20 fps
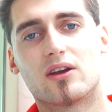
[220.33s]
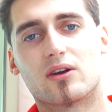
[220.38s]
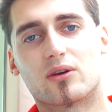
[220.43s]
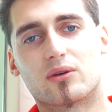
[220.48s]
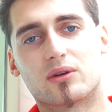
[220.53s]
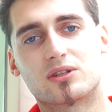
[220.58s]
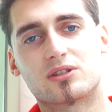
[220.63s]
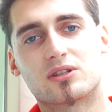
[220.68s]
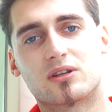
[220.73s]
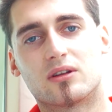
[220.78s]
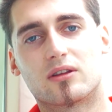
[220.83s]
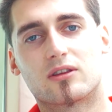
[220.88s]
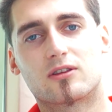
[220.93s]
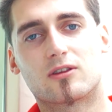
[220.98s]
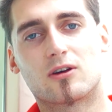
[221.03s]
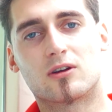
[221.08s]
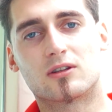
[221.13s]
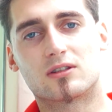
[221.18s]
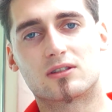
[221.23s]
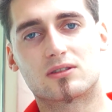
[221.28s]
original
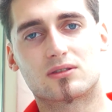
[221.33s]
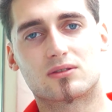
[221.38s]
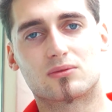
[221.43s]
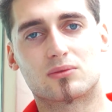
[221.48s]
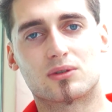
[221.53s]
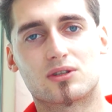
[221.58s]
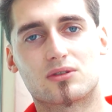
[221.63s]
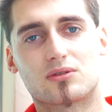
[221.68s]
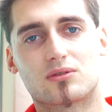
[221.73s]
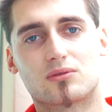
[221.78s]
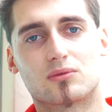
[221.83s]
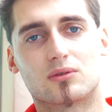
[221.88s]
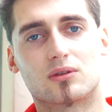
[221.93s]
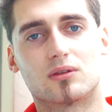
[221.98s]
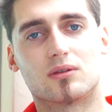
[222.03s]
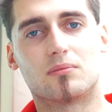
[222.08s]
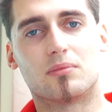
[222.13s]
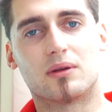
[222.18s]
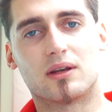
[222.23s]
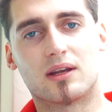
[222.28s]
thoughts, which
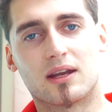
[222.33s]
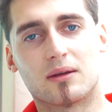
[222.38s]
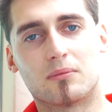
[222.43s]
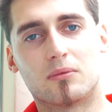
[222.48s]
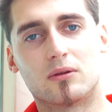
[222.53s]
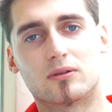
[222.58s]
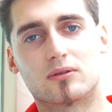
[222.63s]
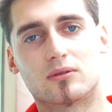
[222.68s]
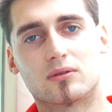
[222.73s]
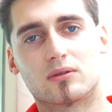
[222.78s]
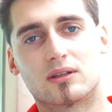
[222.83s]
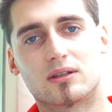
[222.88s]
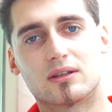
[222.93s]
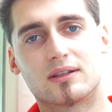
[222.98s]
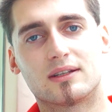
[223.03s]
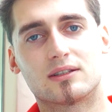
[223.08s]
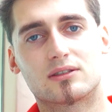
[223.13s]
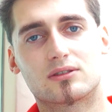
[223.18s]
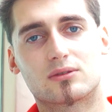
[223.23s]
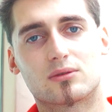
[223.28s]
would be able to at
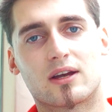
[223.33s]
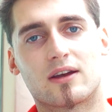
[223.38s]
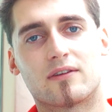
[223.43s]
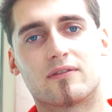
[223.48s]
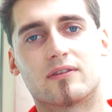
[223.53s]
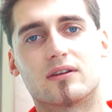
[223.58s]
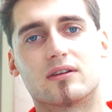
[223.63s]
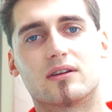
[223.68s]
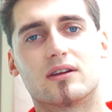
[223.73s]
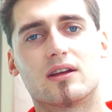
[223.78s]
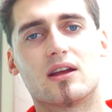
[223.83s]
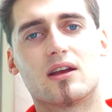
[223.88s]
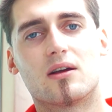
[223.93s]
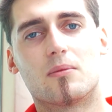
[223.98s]
least to have a